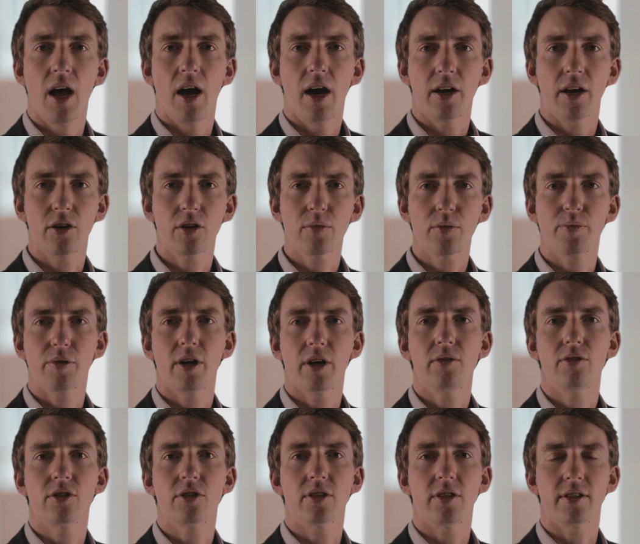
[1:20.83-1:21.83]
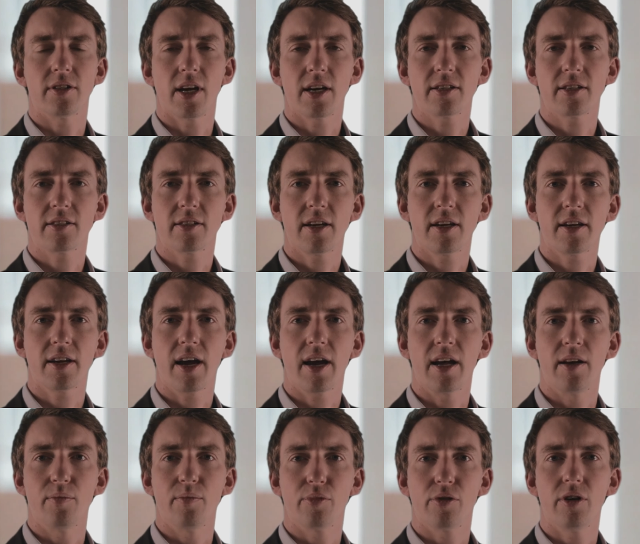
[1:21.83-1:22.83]
A good approach to testing
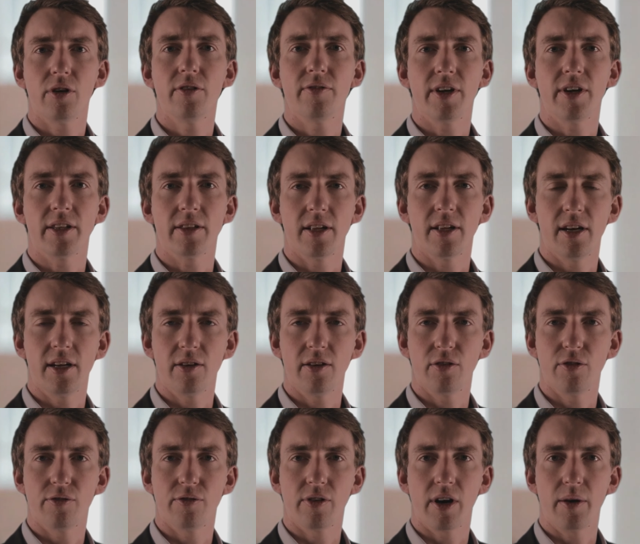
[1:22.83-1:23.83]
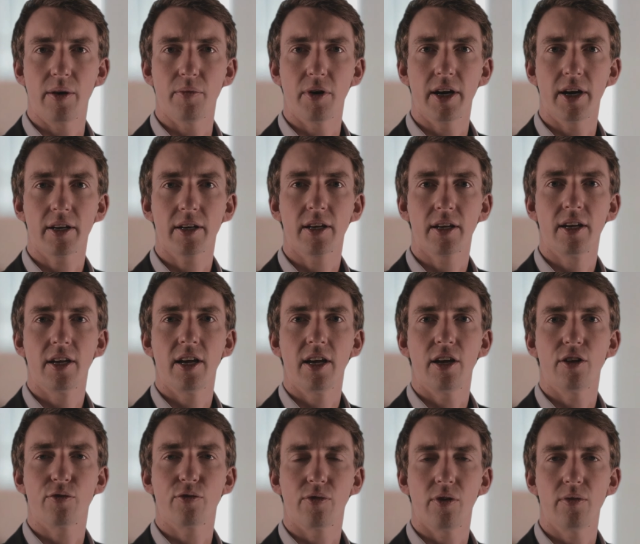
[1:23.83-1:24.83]
and improving the legal framework
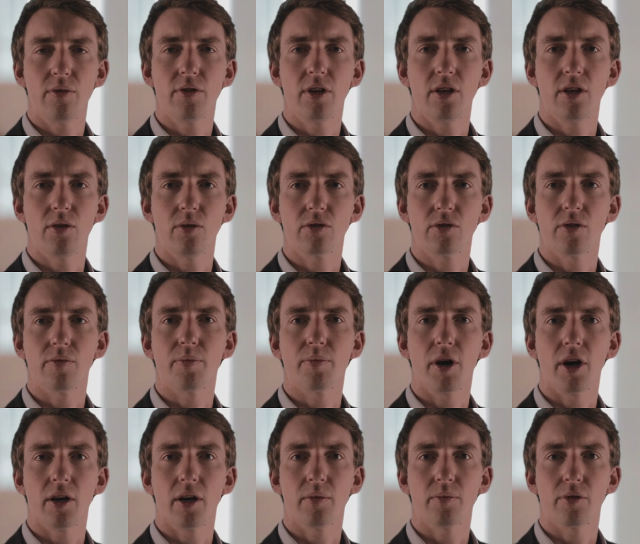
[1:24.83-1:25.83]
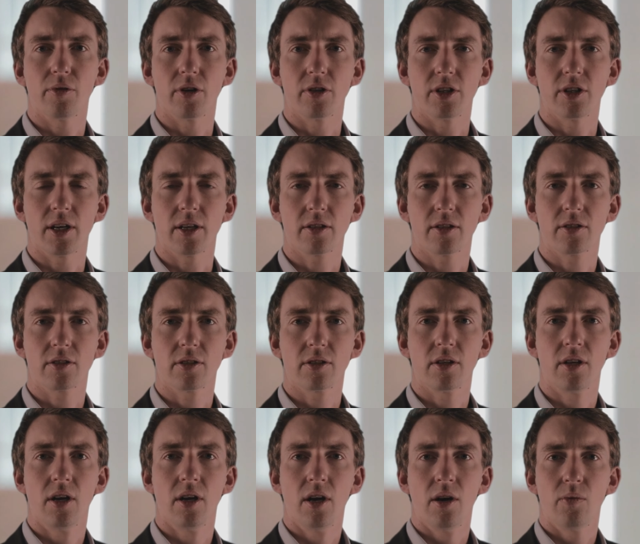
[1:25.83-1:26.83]
is through the use of pilot projects,
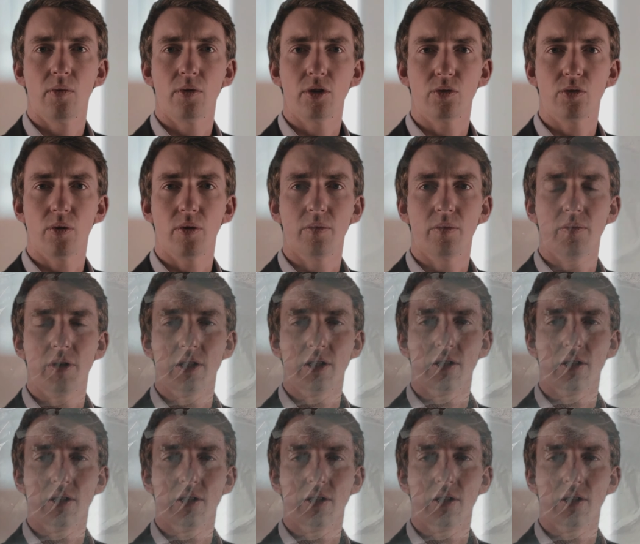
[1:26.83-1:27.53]
which we will be